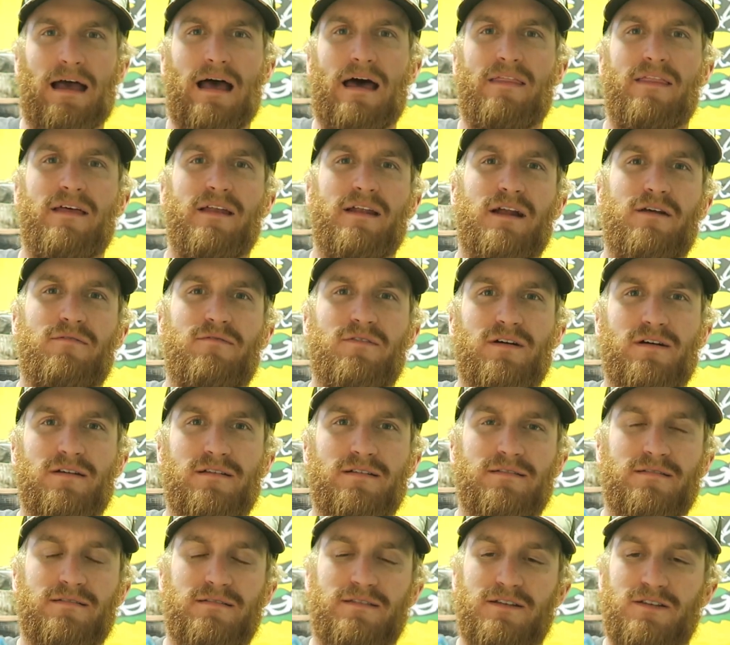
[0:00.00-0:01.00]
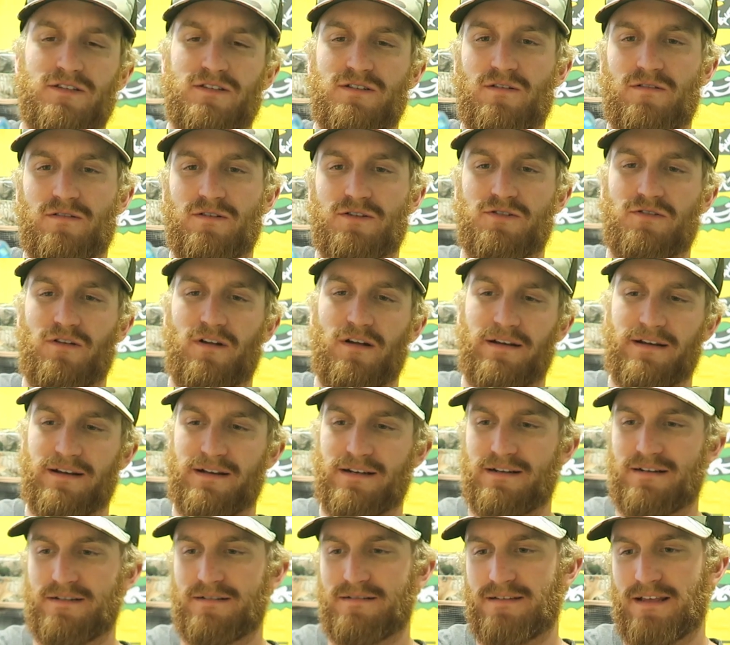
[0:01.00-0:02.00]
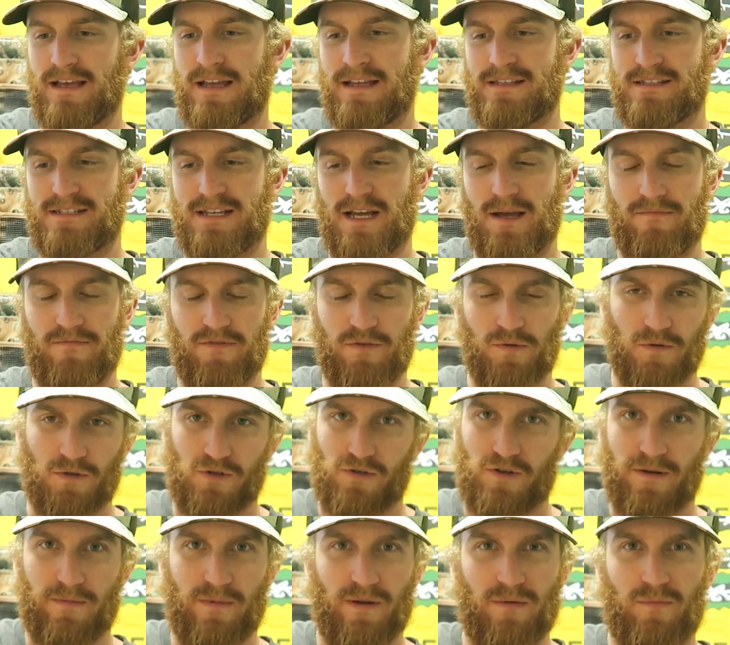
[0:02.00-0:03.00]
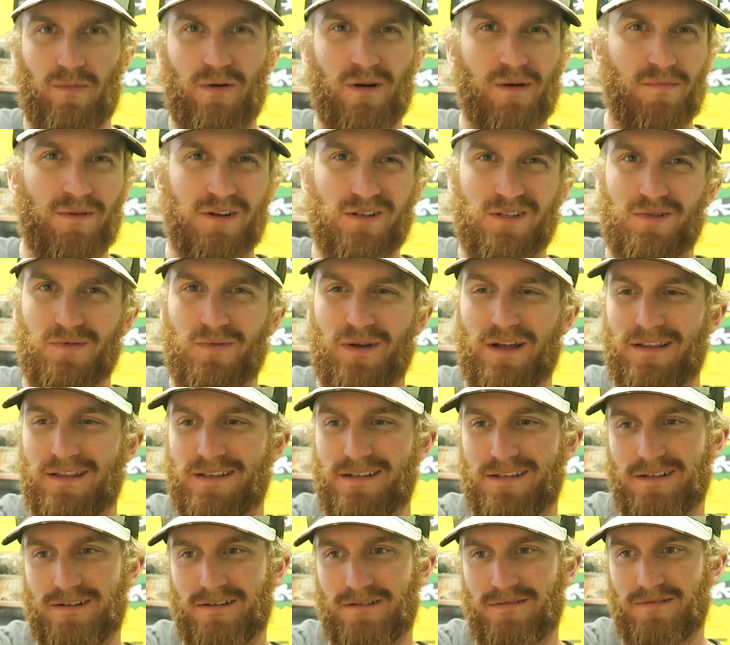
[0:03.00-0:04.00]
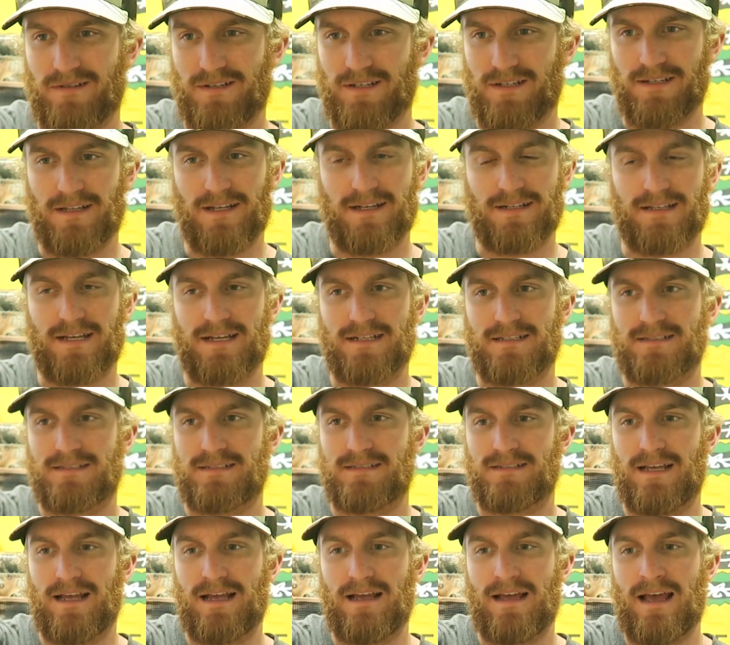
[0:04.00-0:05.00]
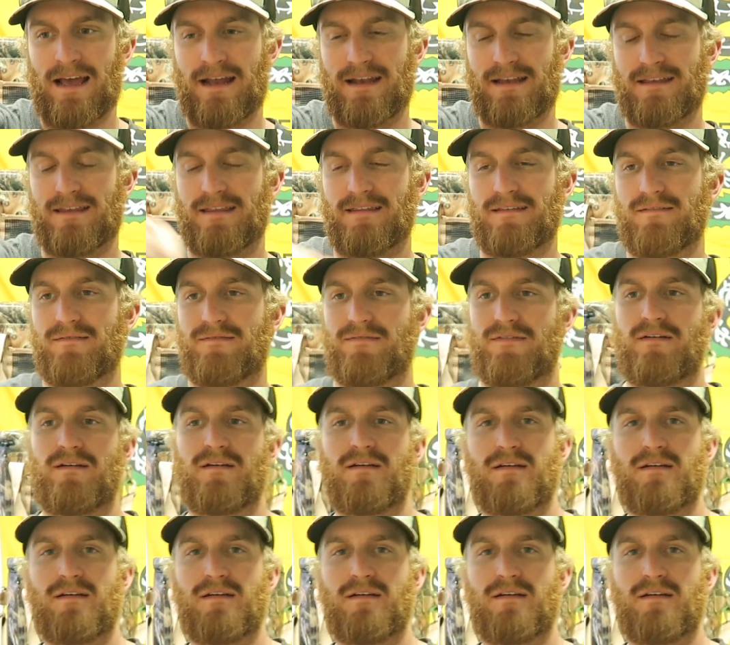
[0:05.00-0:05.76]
And then I run this Startron here, enzyme fuel treatment pretty much throughout the year, really like that's additive.